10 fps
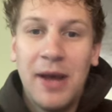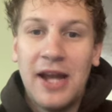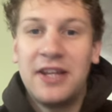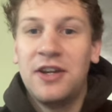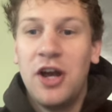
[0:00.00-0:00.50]

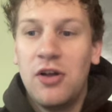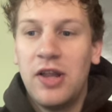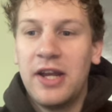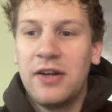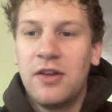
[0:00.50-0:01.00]
back.
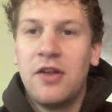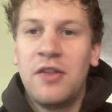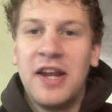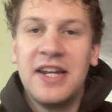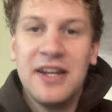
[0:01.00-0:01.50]
Like
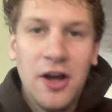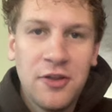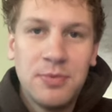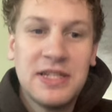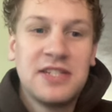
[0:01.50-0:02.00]
they need
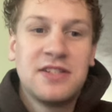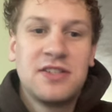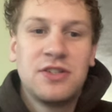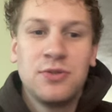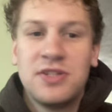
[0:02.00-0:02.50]
other
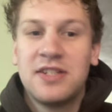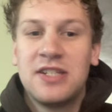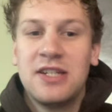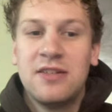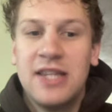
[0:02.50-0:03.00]
pieces to
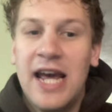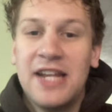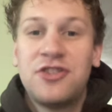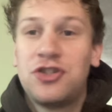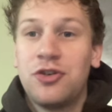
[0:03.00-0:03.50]
succeed.
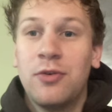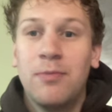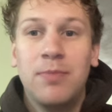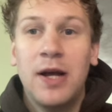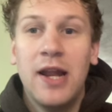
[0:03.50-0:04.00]
That's
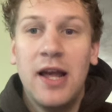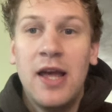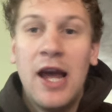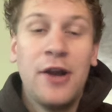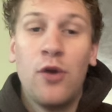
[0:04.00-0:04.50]
true, but
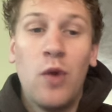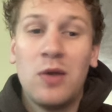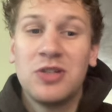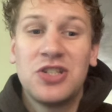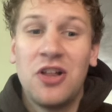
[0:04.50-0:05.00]
I know
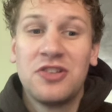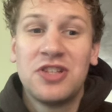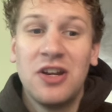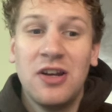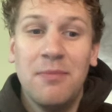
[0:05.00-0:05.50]
Robert Saleh is gonna